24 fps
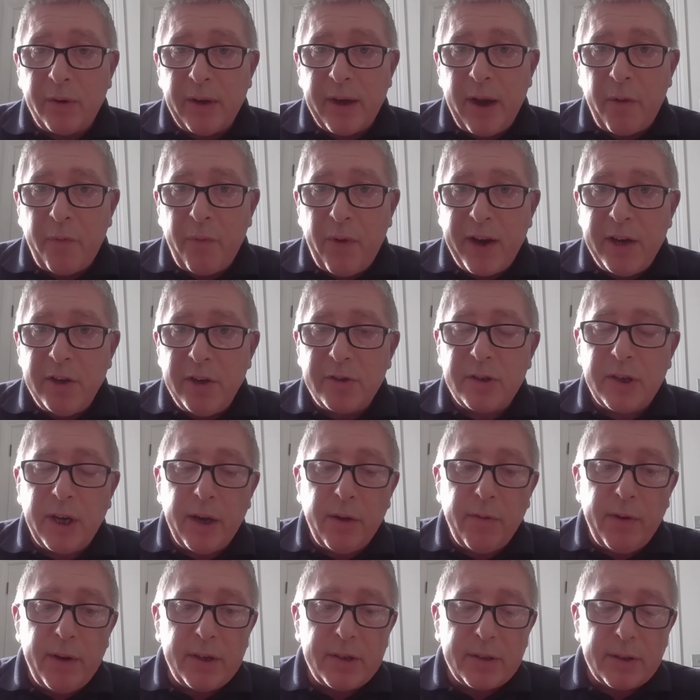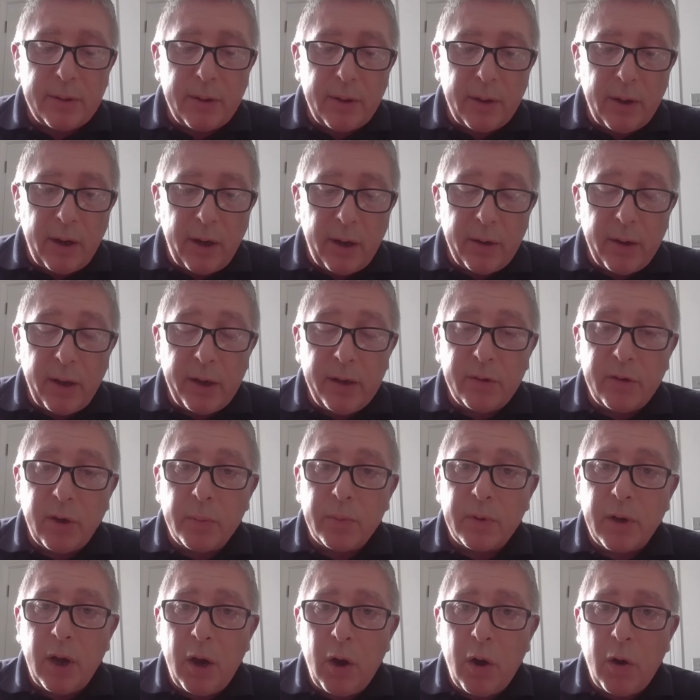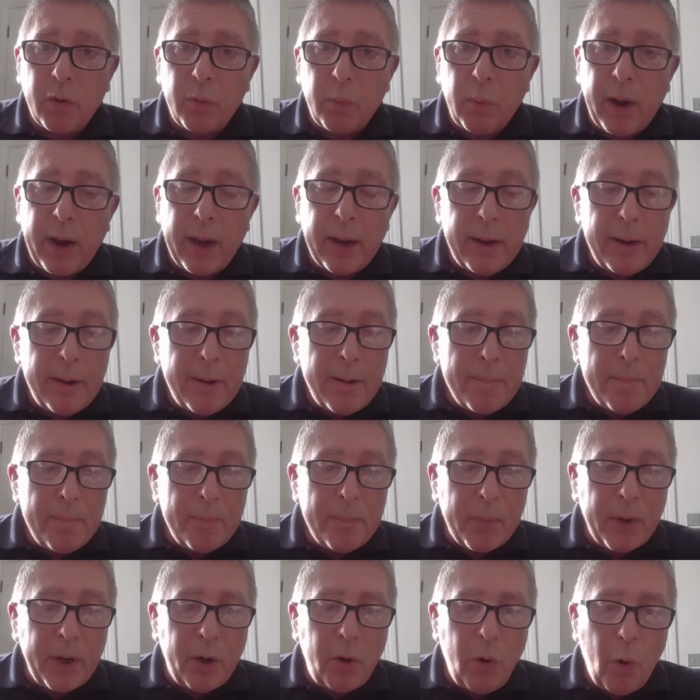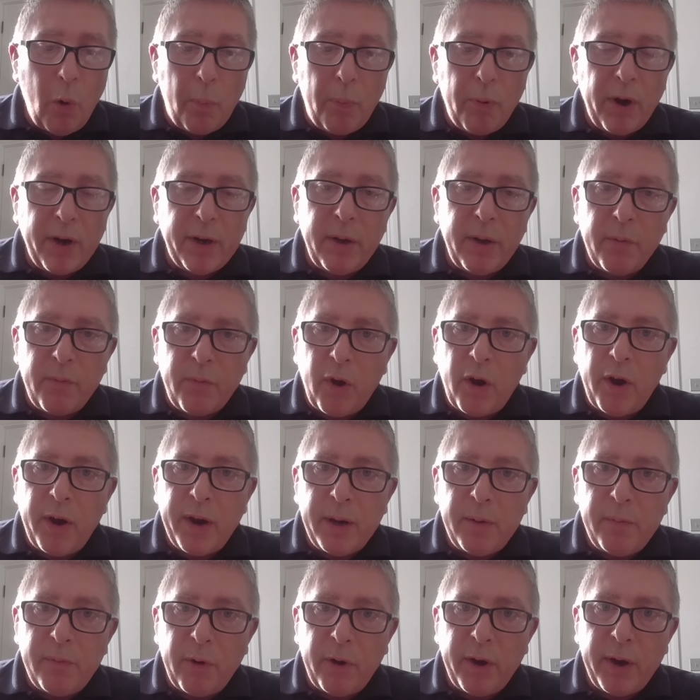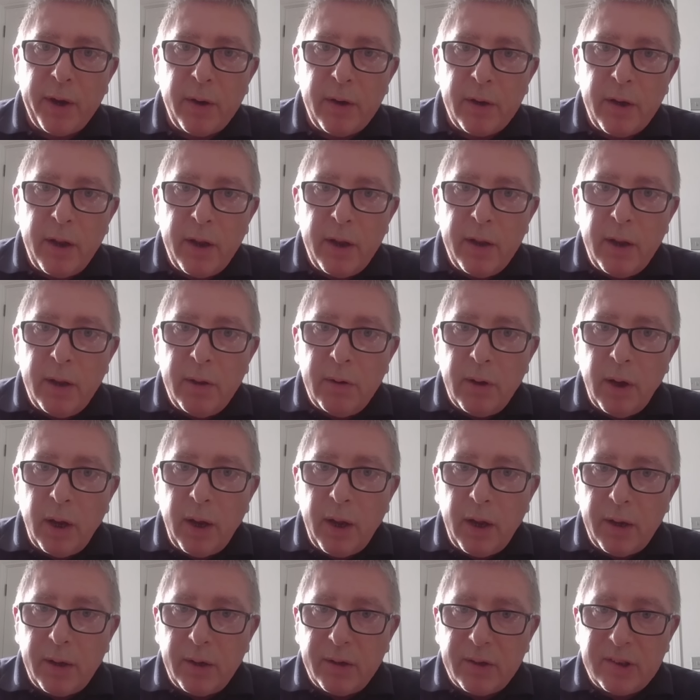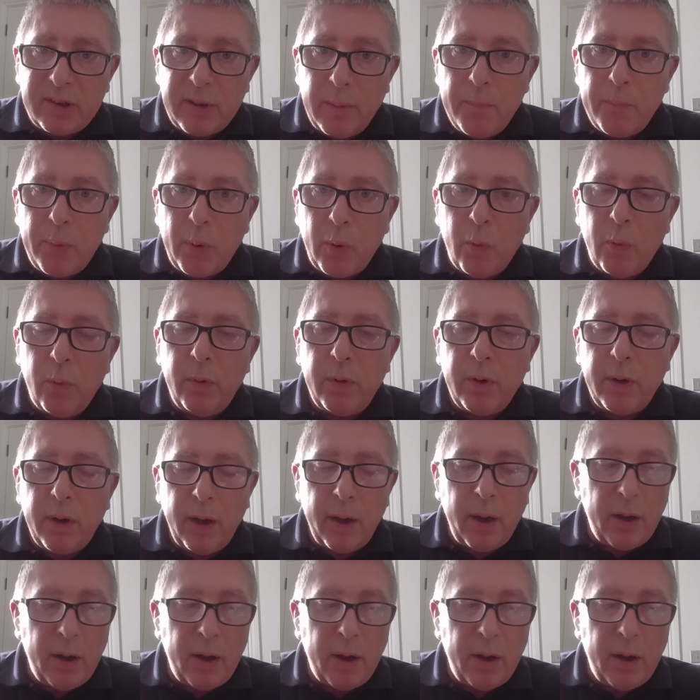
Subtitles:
on the FH series in terms of hardware, but incorporated a very simple